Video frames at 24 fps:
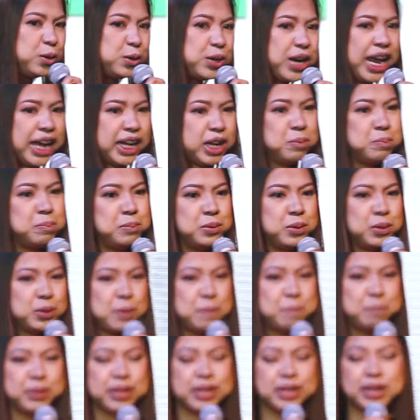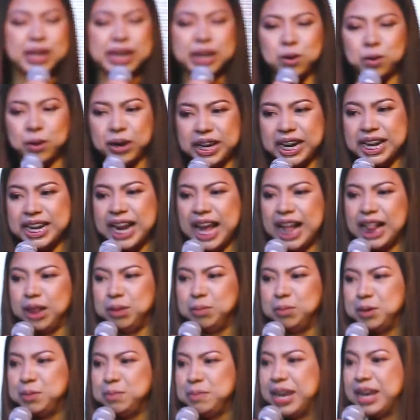you write a book, you record an
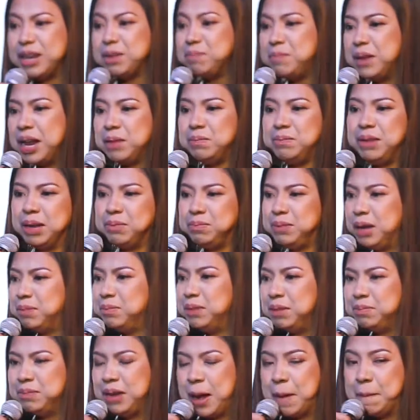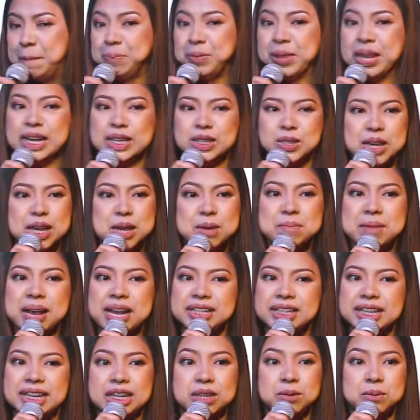album, and blah, blah, blah, blah, blah. So
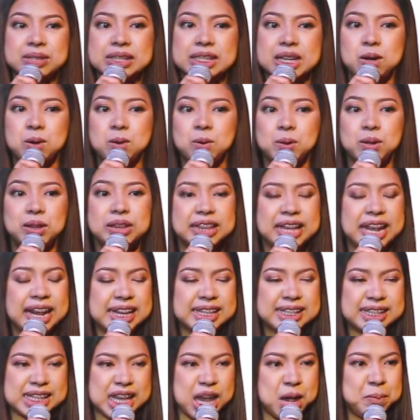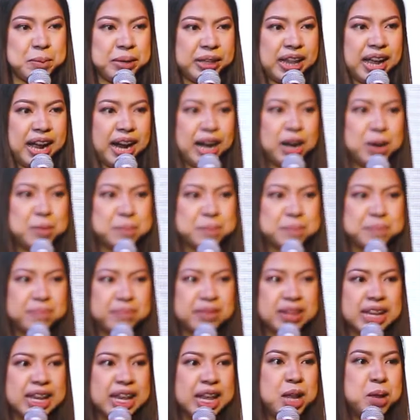imagine it was a whole day seminar,
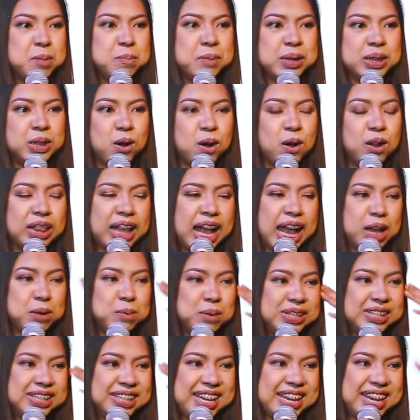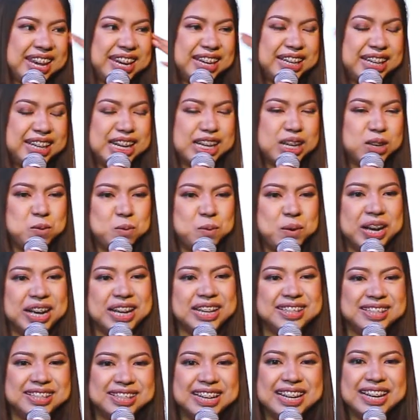but all I was hearing
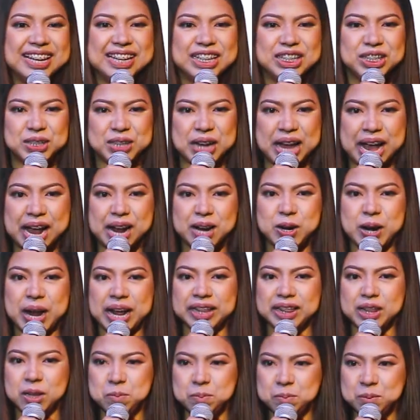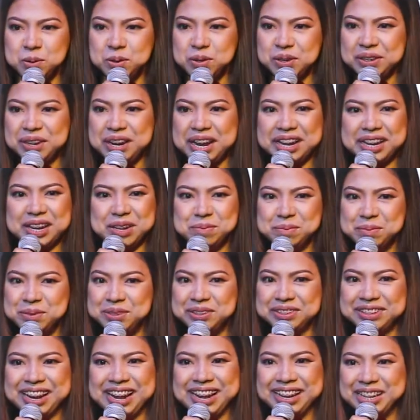was, Sha, write a book, write a
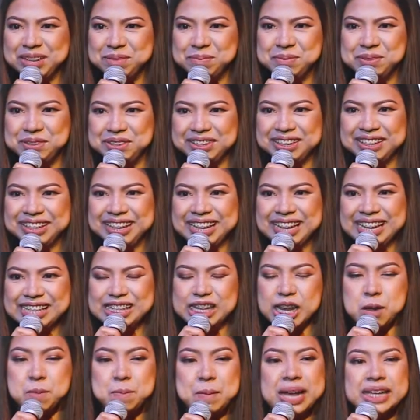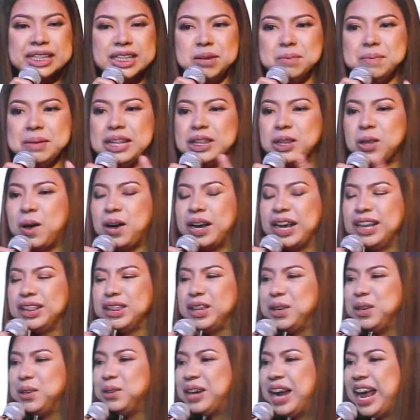book, write a book. So imagine me talking
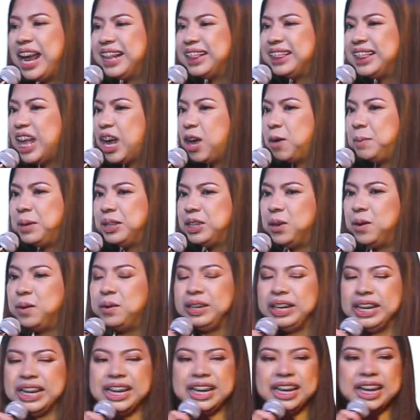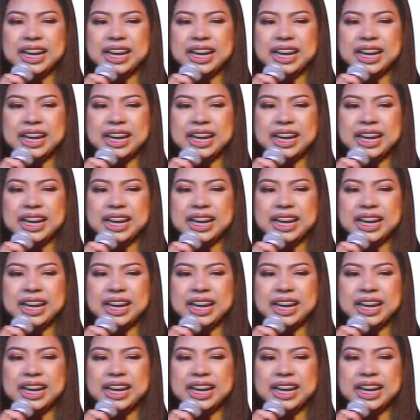to you right now, but you only